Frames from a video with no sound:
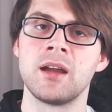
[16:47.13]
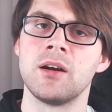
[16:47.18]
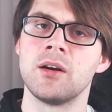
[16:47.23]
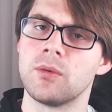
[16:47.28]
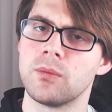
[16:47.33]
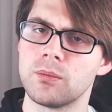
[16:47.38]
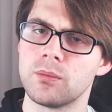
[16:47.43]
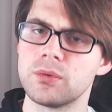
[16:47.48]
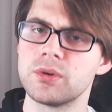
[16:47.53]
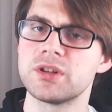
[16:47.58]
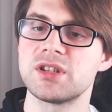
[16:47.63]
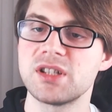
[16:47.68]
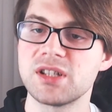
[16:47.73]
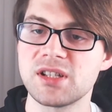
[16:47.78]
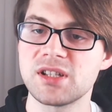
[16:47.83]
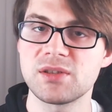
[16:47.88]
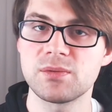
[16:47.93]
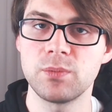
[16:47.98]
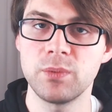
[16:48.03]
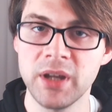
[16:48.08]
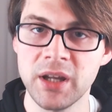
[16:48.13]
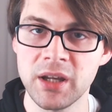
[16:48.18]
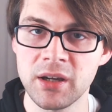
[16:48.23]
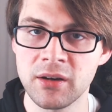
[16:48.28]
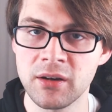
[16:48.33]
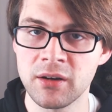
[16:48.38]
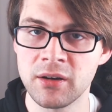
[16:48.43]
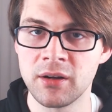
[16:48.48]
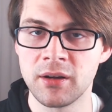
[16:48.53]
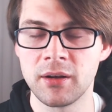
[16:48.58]
which is
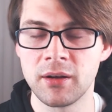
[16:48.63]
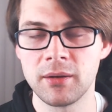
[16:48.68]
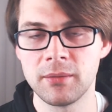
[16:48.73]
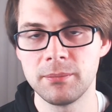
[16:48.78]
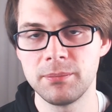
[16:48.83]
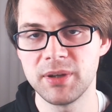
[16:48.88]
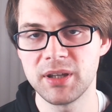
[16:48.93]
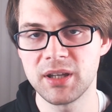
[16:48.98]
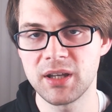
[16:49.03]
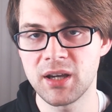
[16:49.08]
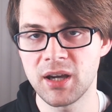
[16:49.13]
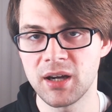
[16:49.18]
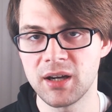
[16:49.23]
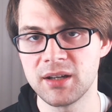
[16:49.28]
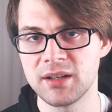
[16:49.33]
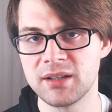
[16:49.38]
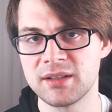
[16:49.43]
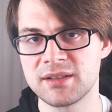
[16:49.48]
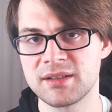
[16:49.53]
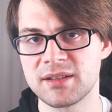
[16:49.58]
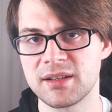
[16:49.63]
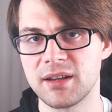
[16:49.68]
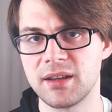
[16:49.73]
weird because